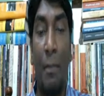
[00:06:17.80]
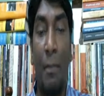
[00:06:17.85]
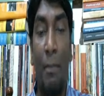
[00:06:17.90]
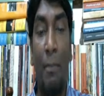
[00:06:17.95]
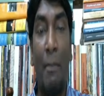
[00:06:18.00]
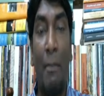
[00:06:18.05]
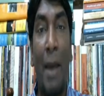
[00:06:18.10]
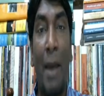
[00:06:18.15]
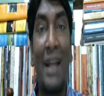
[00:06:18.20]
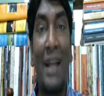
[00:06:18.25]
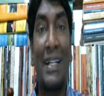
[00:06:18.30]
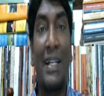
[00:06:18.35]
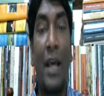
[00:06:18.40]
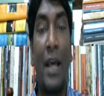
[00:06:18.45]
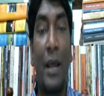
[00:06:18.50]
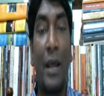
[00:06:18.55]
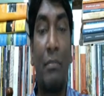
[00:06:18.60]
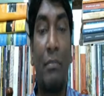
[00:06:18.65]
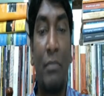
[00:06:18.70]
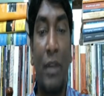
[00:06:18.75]
bad
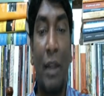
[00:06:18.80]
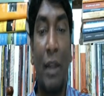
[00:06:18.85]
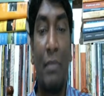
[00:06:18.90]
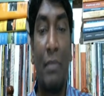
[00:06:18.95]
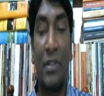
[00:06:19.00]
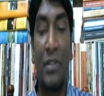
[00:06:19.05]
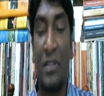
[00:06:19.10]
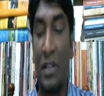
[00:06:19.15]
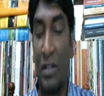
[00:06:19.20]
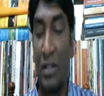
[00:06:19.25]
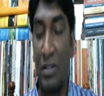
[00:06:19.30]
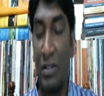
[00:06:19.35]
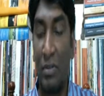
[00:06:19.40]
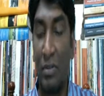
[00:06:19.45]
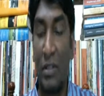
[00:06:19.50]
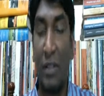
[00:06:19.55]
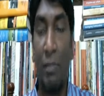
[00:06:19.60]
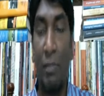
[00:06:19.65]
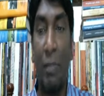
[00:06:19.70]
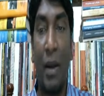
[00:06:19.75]
time represents with
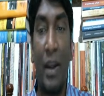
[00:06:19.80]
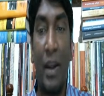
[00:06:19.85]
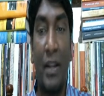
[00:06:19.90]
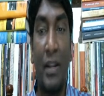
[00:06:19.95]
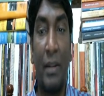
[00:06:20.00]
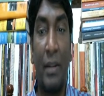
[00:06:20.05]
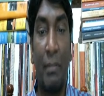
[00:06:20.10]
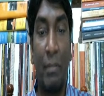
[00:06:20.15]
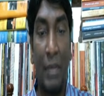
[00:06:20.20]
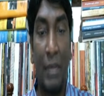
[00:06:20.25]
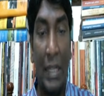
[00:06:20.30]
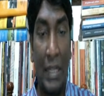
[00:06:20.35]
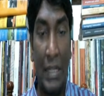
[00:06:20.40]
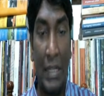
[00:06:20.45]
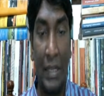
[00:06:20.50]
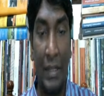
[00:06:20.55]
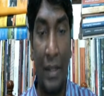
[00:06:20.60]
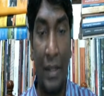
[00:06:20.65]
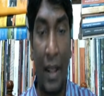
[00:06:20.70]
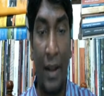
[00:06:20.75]
a pi b
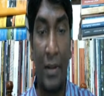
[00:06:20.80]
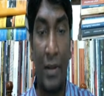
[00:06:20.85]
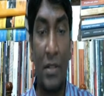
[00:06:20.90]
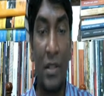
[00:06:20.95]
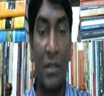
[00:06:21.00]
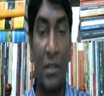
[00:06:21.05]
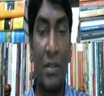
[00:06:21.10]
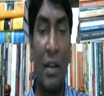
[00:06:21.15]
in that sense.